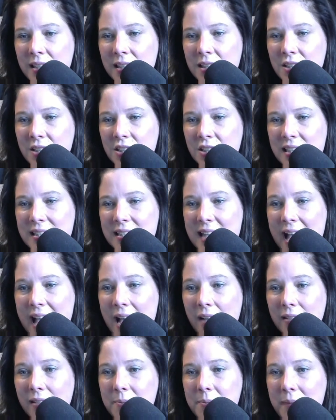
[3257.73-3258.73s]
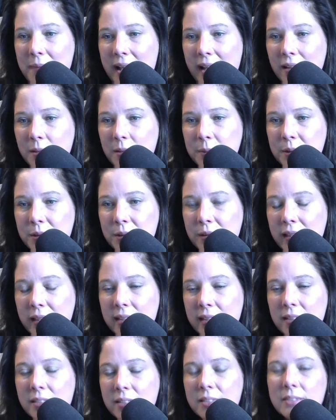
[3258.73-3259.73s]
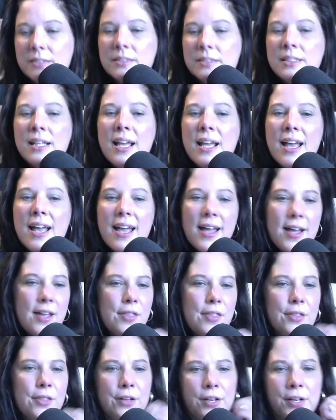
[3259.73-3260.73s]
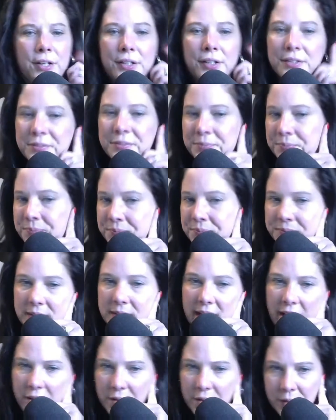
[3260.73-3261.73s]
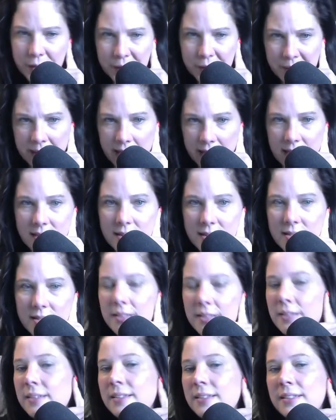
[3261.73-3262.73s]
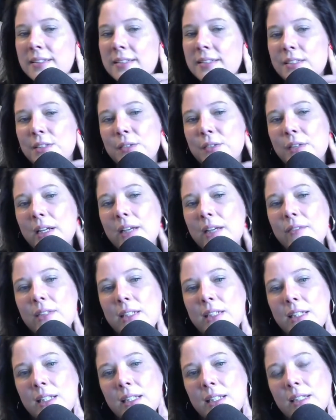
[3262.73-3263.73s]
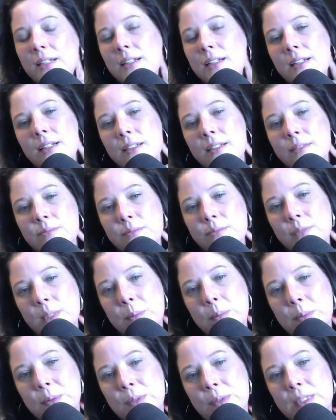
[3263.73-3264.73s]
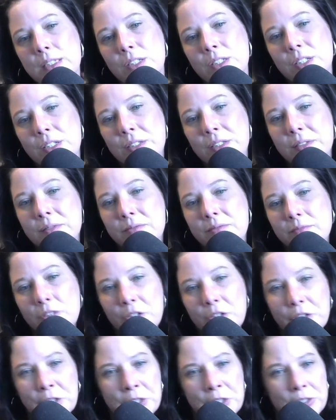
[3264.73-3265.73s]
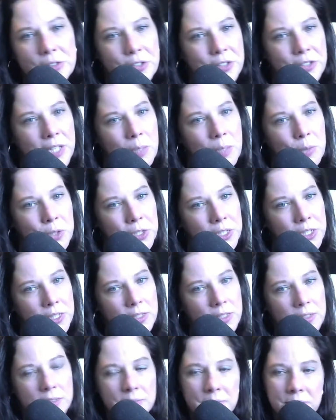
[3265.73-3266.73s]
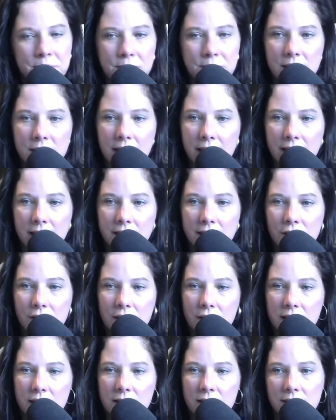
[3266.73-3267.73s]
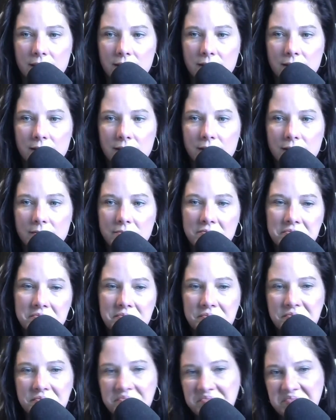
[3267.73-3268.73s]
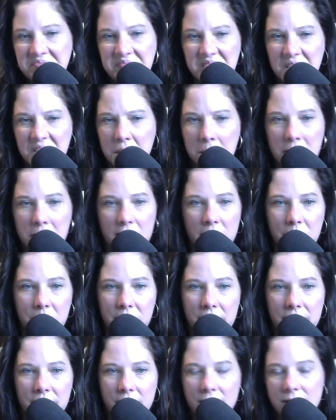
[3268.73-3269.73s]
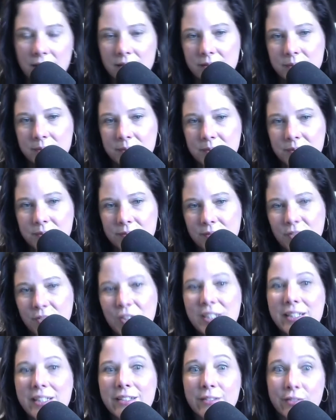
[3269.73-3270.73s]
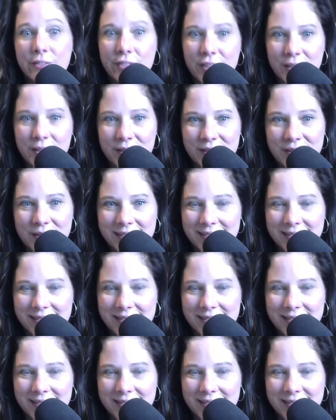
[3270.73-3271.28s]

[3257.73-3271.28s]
She's out in Malibu, Heather. Heather, Heather Lomax. Do you have any um, people in your your your neighborhood that you could hook me up with for an interview?